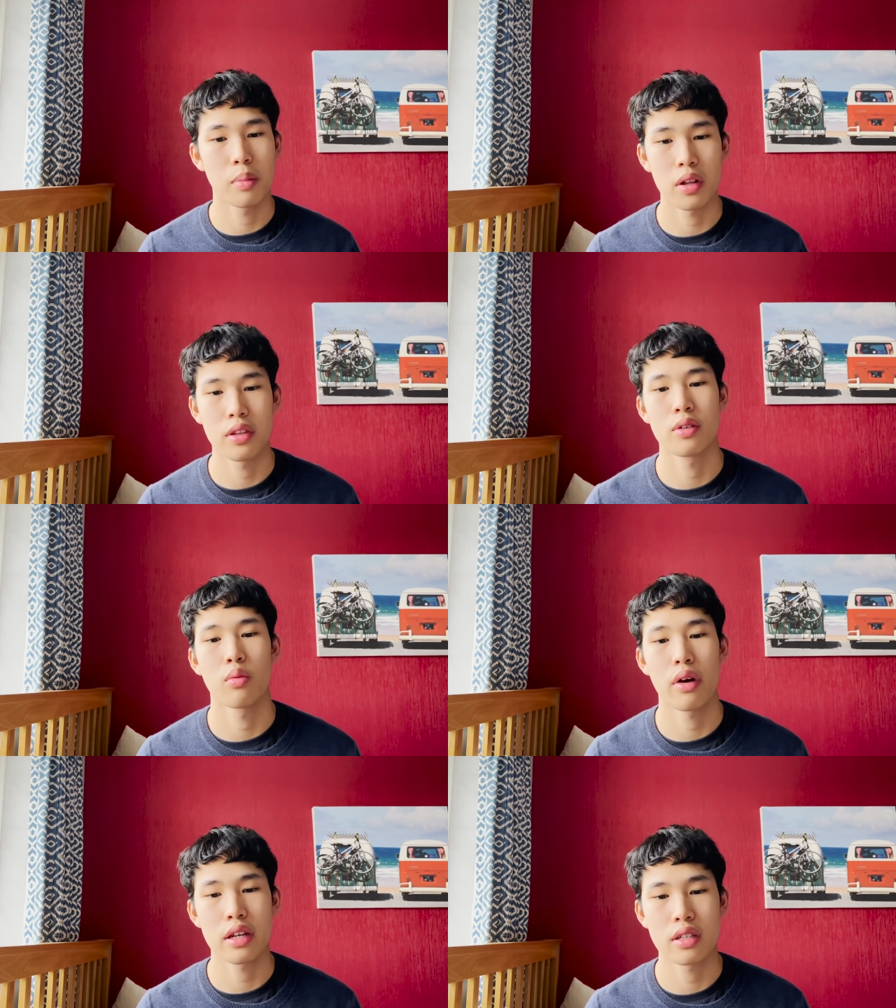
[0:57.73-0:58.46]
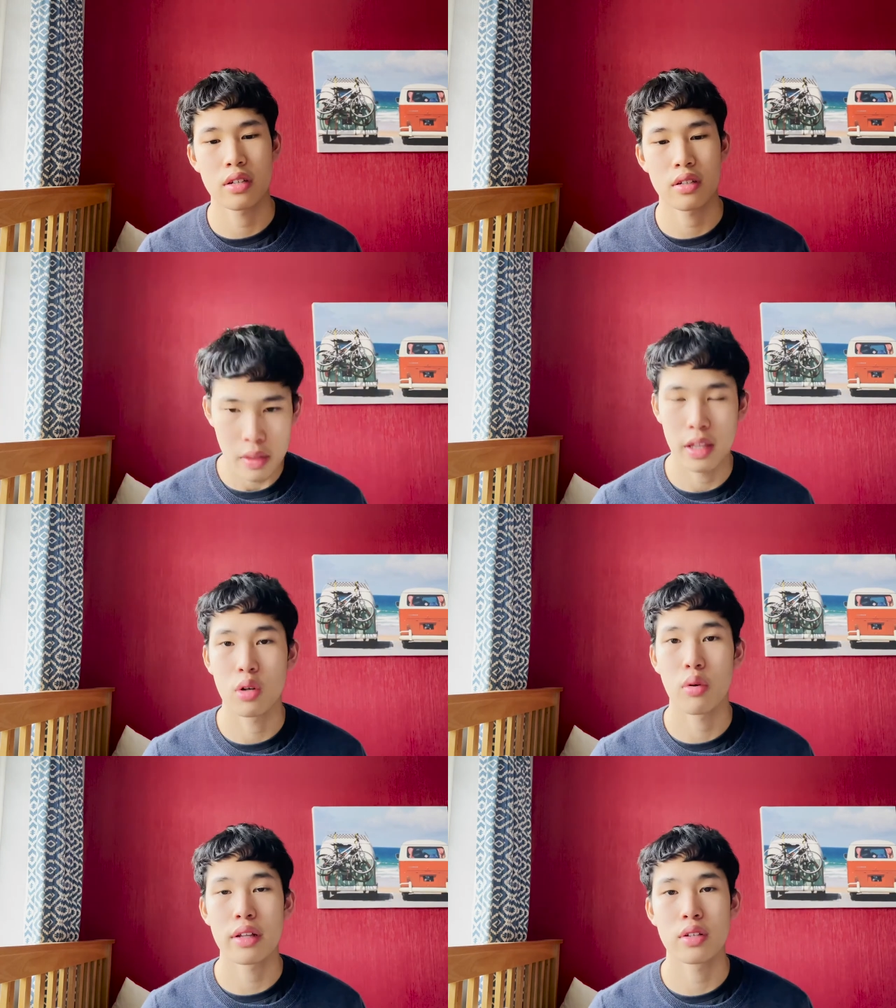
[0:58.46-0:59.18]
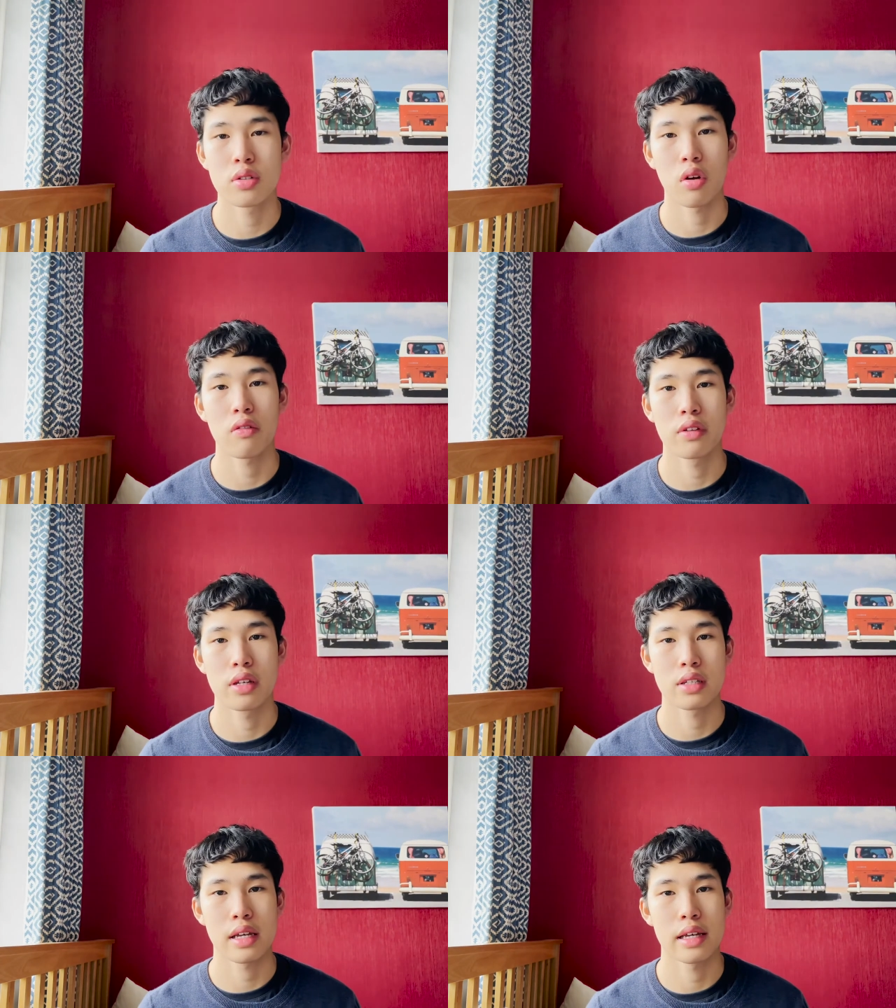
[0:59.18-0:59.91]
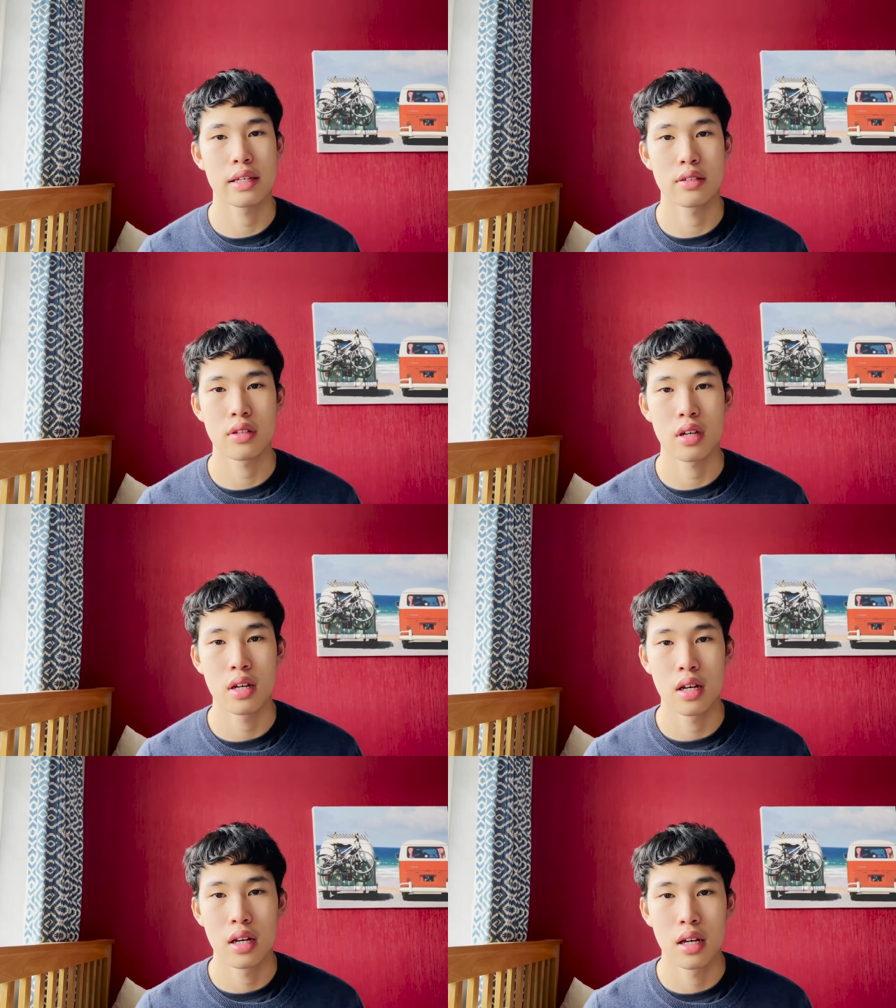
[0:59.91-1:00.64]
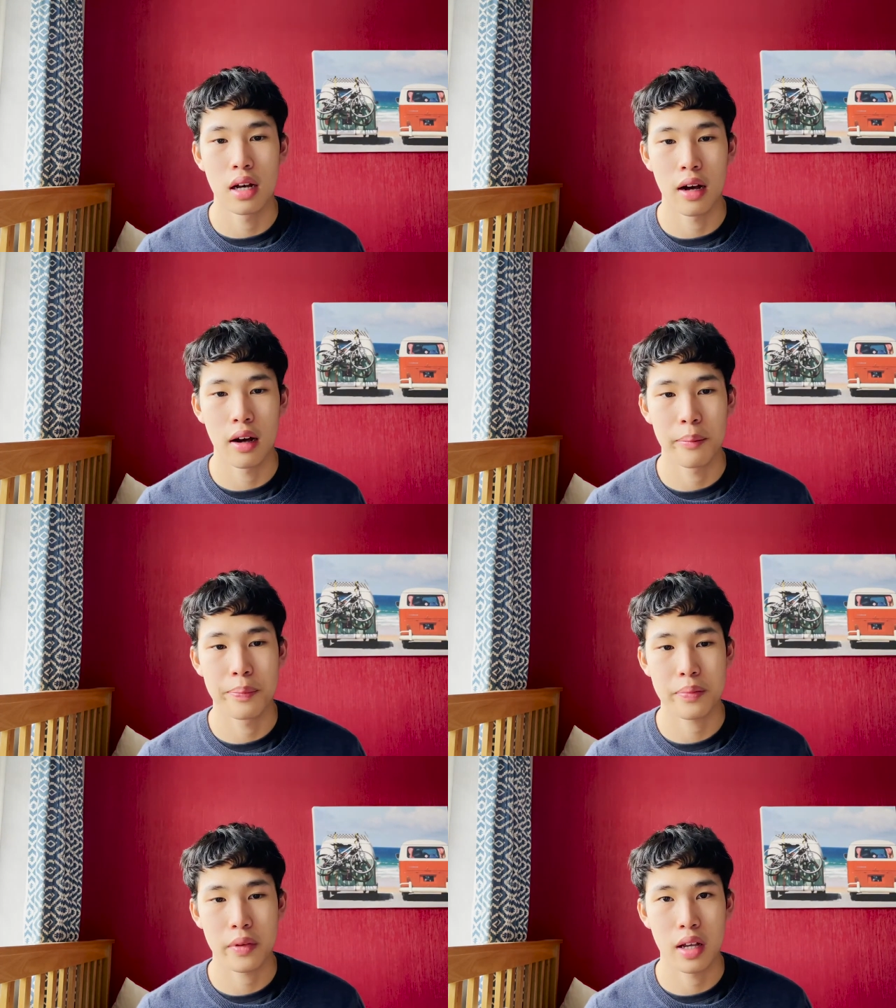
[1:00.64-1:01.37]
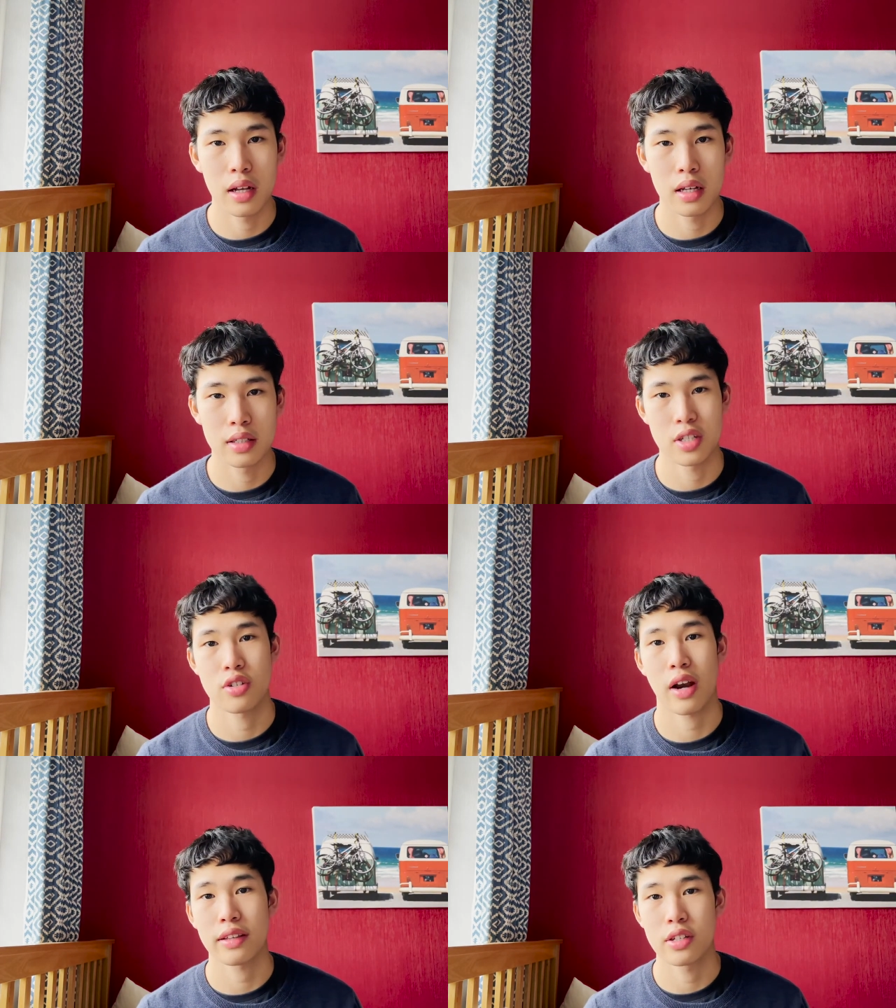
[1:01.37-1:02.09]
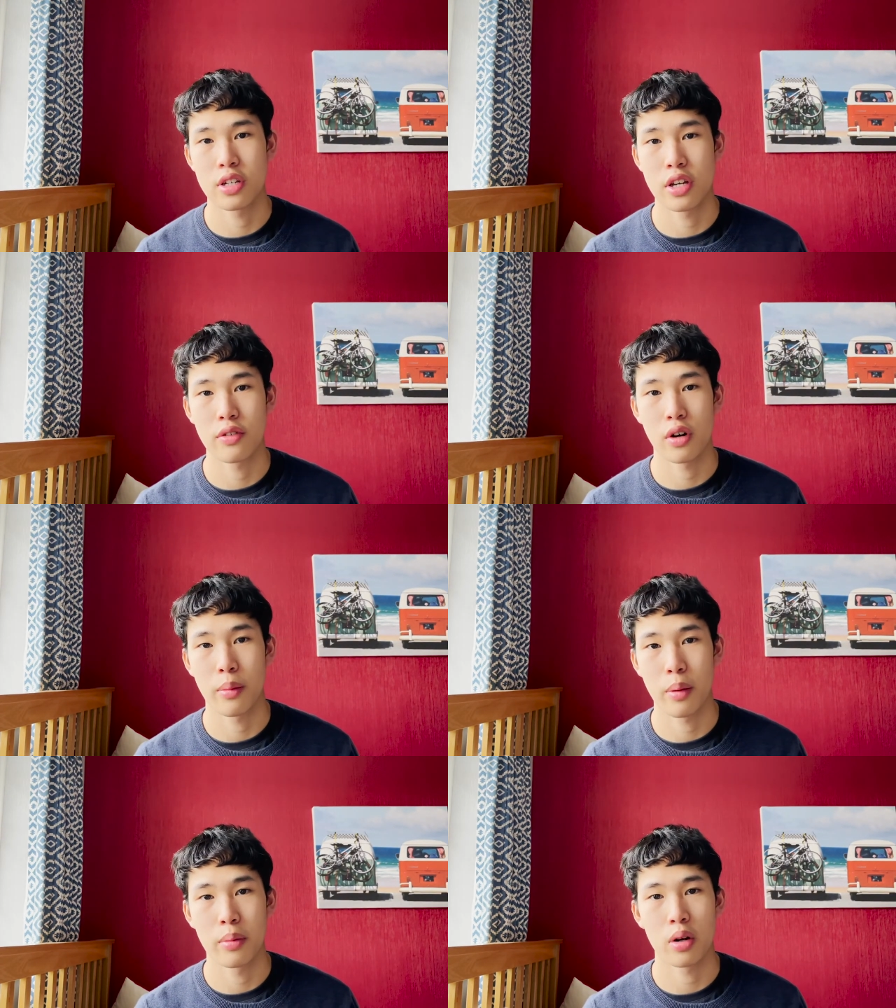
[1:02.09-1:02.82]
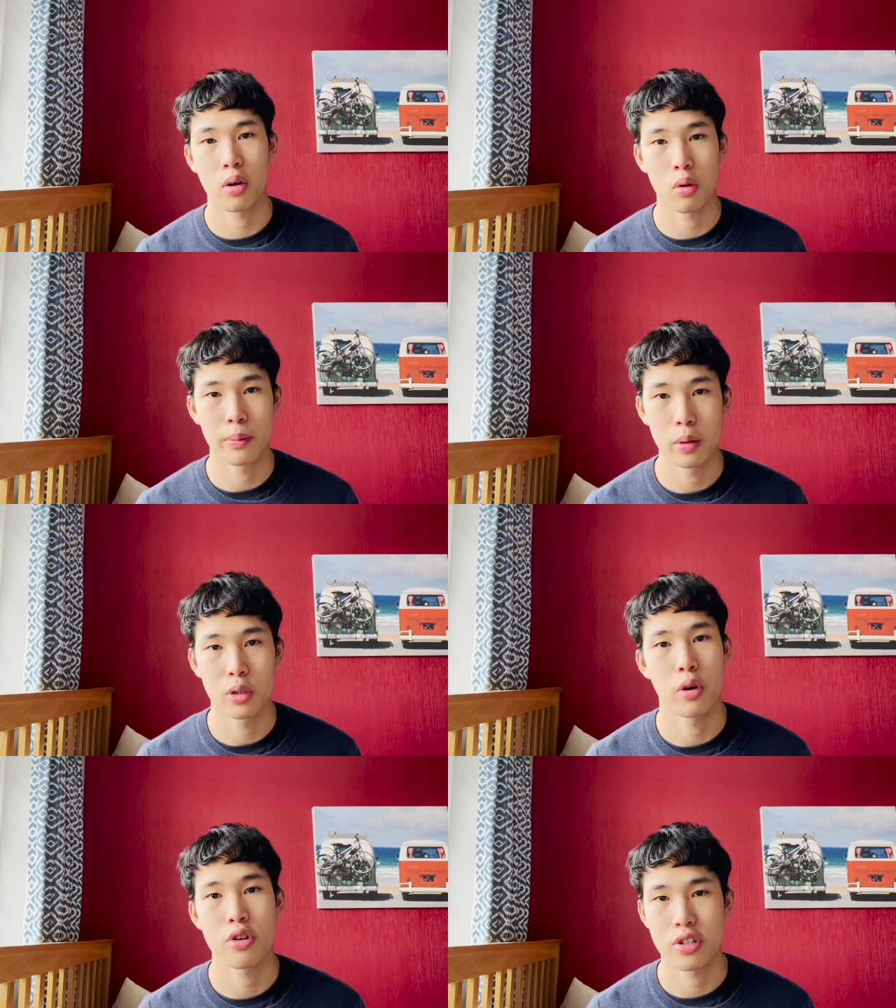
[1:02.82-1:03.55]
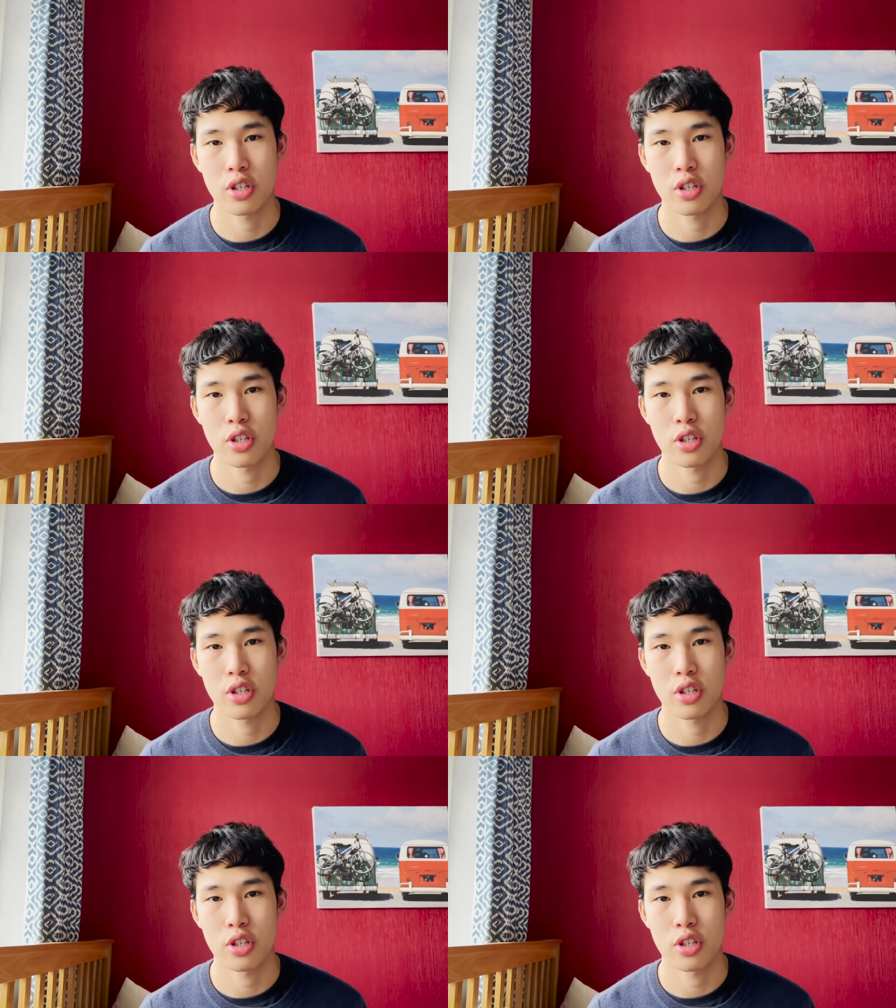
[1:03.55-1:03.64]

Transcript: But the way to and the way to solve this is uh, it's a strategy from a book called Blue Ocean